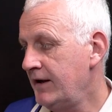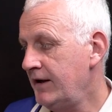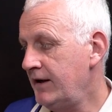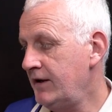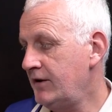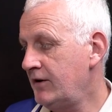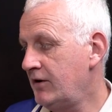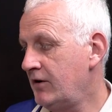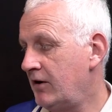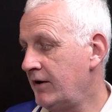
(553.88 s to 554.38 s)

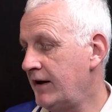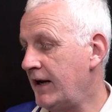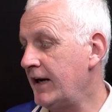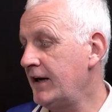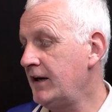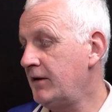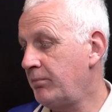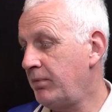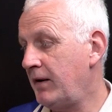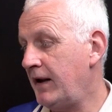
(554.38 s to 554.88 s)
he's gone,
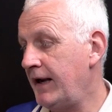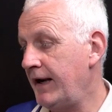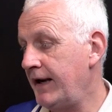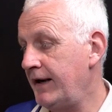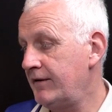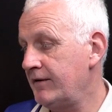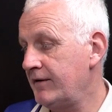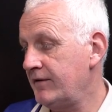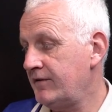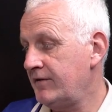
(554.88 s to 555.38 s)
and he's
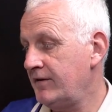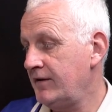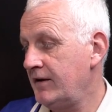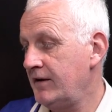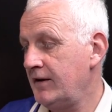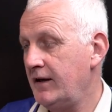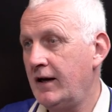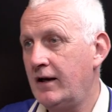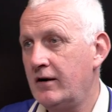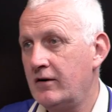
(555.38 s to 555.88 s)
played at
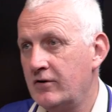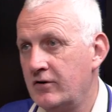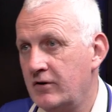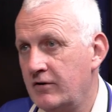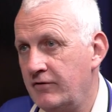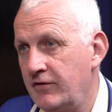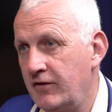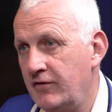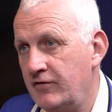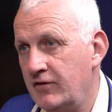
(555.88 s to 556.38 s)

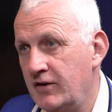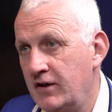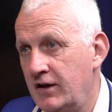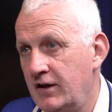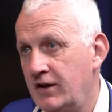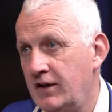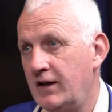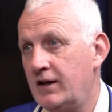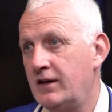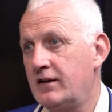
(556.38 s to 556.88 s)
England 15s,
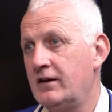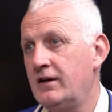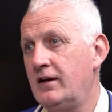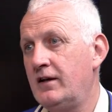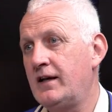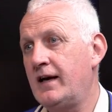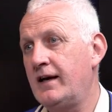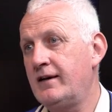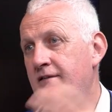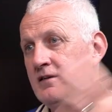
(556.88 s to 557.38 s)

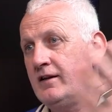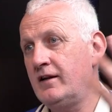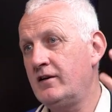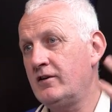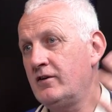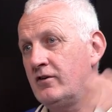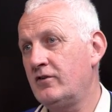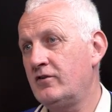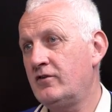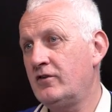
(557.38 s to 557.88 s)
16s, 18s,
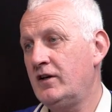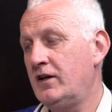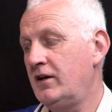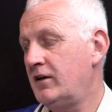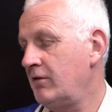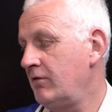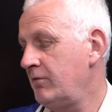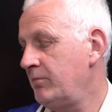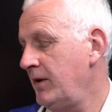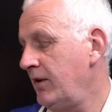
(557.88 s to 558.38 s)

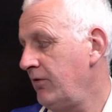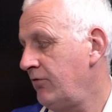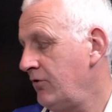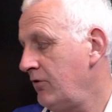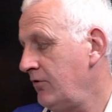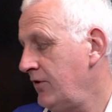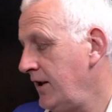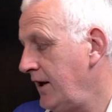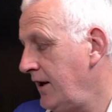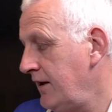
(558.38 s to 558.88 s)
19s. So he's been
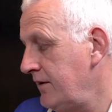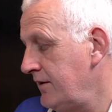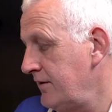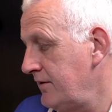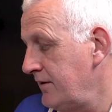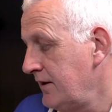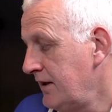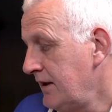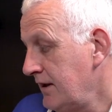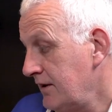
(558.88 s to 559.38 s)
through the
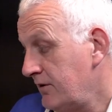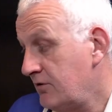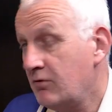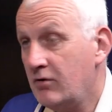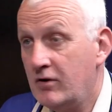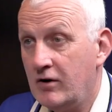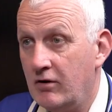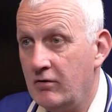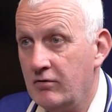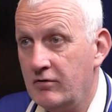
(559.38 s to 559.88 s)
England,
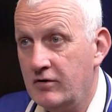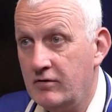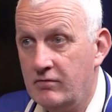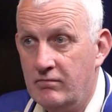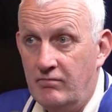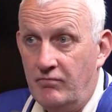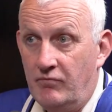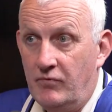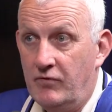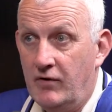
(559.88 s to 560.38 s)
scored goals
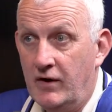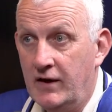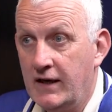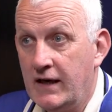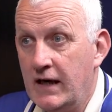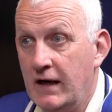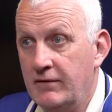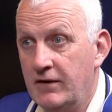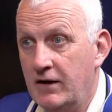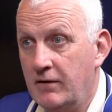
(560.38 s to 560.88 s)
in the
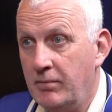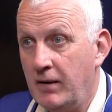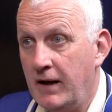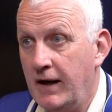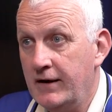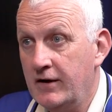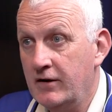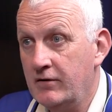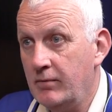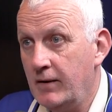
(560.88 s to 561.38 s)
games he's
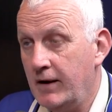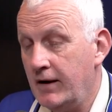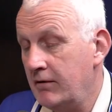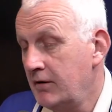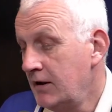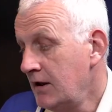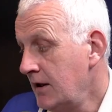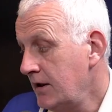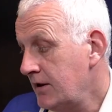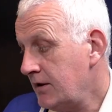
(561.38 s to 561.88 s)
played as well.
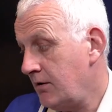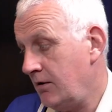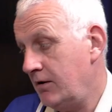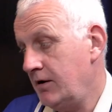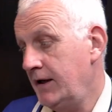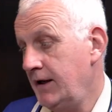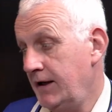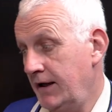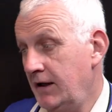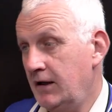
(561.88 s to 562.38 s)
So
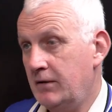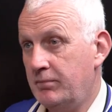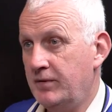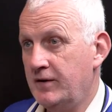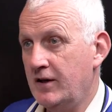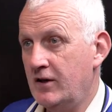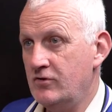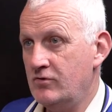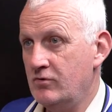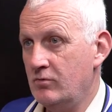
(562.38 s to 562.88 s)
he's a
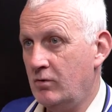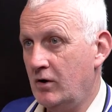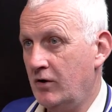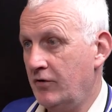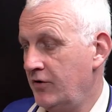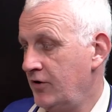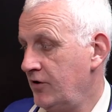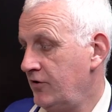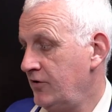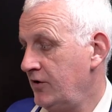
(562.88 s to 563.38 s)
potential
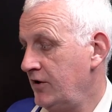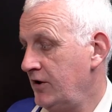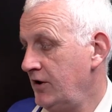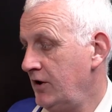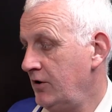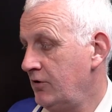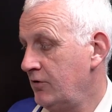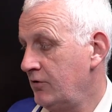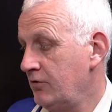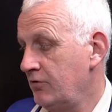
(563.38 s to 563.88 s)
one that
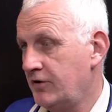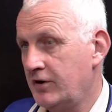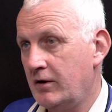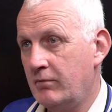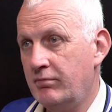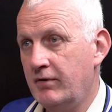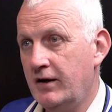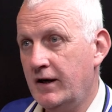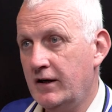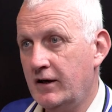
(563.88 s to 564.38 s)
you could also
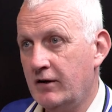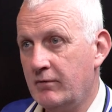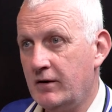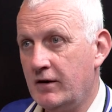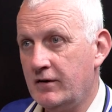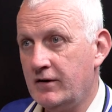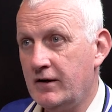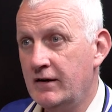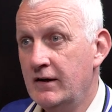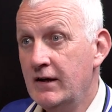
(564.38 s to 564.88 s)
bring in as
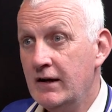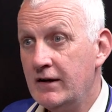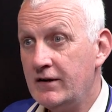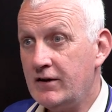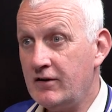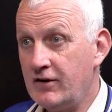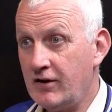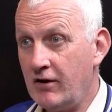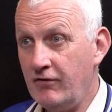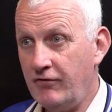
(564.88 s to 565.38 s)
well.
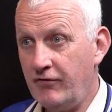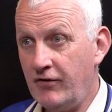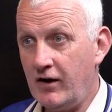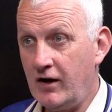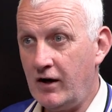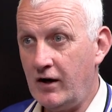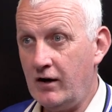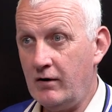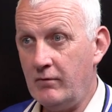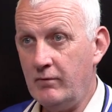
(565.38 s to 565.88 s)
So
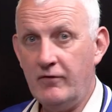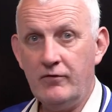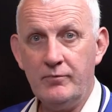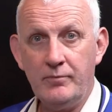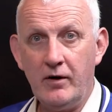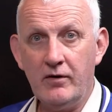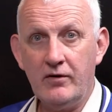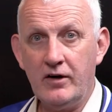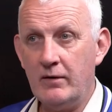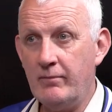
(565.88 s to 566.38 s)
far we've
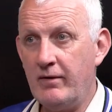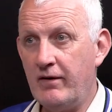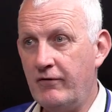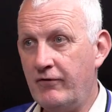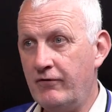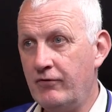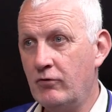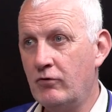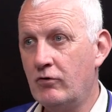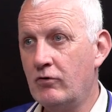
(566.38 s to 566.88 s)
spoken about
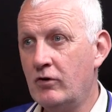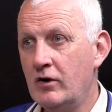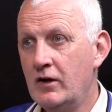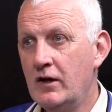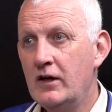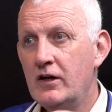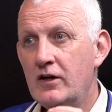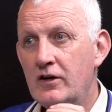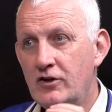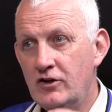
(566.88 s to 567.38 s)
4
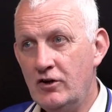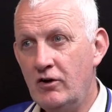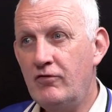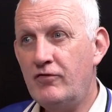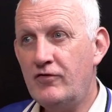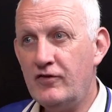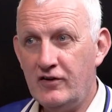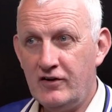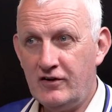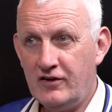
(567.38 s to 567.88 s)

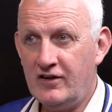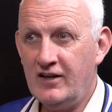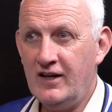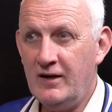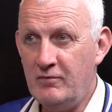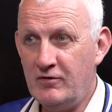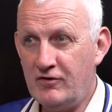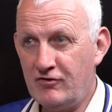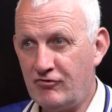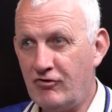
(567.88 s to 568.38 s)
youth
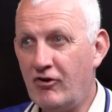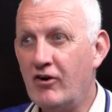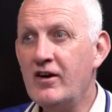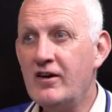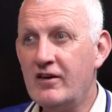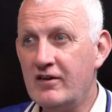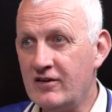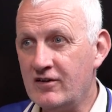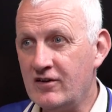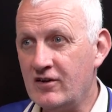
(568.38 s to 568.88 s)
team
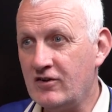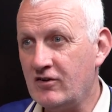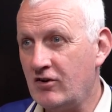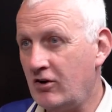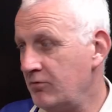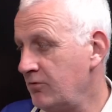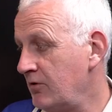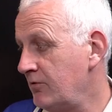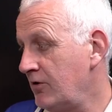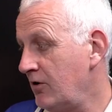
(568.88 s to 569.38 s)
strikers at
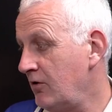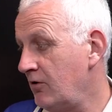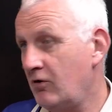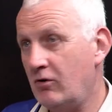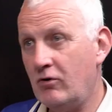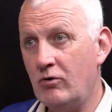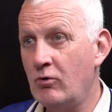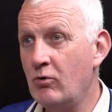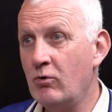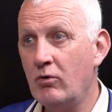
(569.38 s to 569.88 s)
Tottenham that
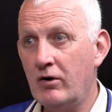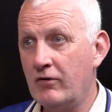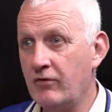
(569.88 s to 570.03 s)
all